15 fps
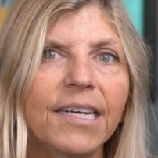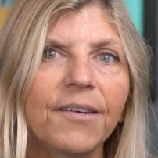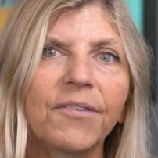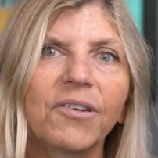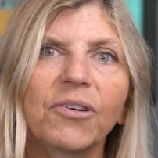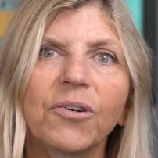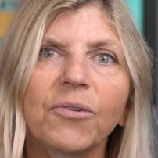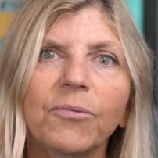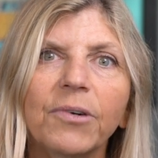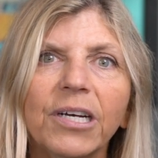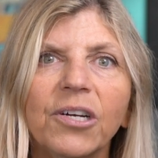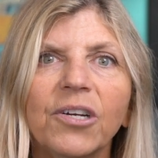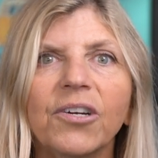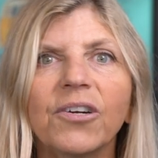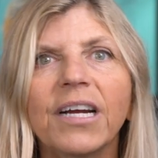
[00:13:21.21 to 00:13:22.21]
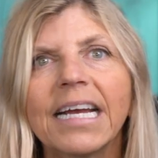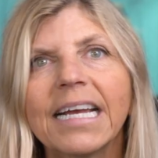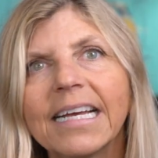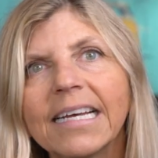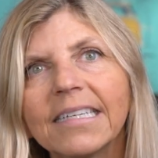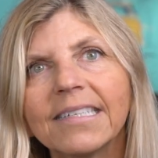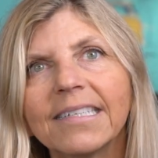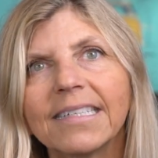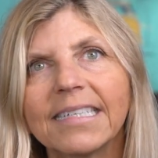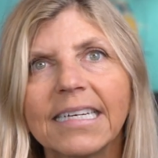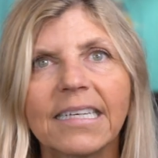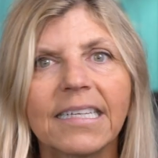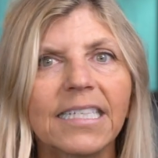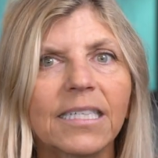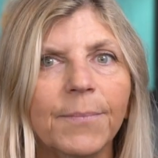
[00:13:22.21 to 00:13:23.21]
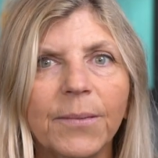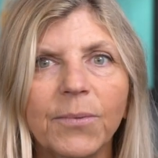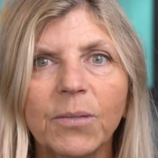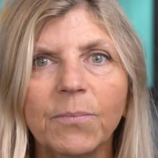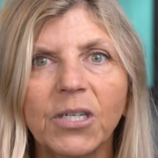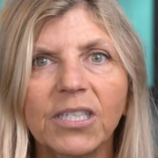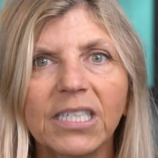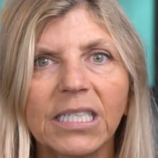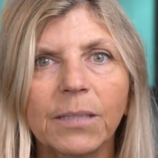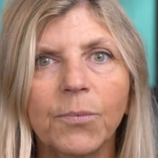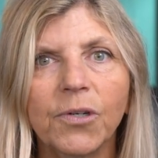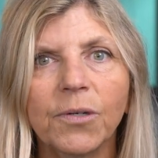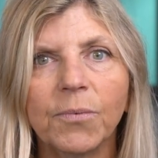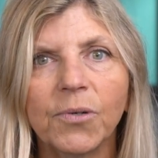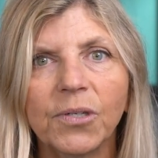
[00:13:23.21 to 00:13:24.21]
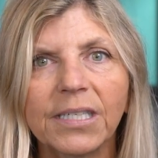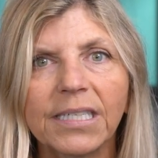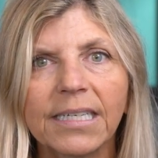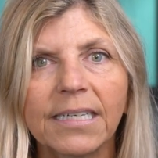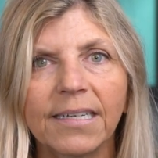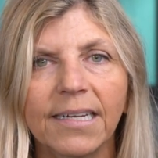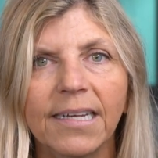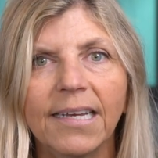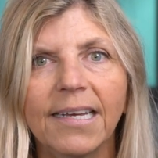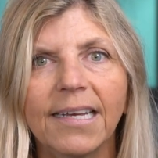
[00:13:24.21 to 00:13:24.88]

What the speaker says: if you're a runner and a cyclist, maybe a multi-sport person,